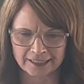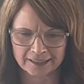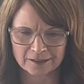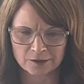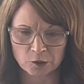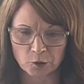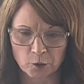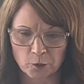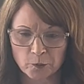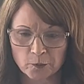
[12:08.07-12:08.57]

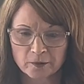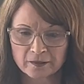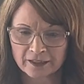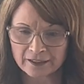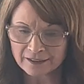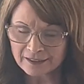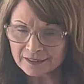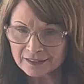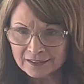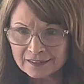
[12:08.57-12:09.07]
So
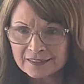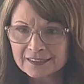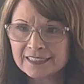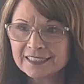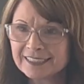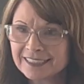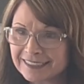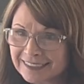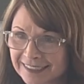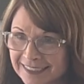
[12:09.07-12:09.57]
there is
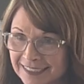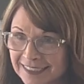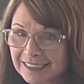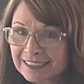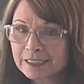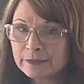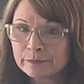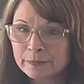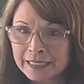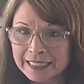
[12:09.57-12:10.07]
still this
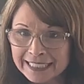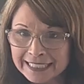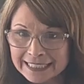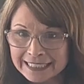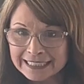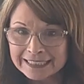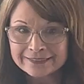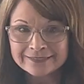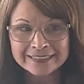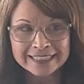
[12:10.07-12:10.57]

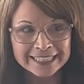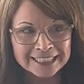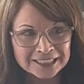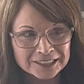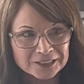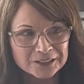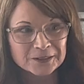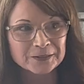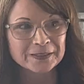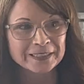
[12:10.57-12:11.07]
competitive
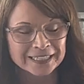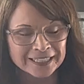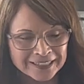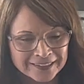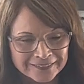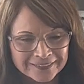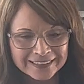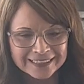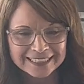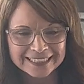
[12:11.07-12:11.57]
nature going
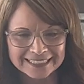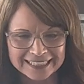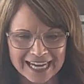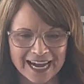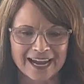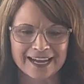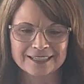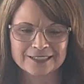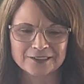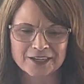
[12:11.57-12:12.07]
on with these
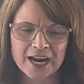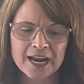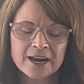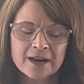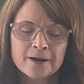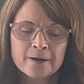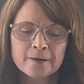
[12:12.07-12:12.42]
guys, right?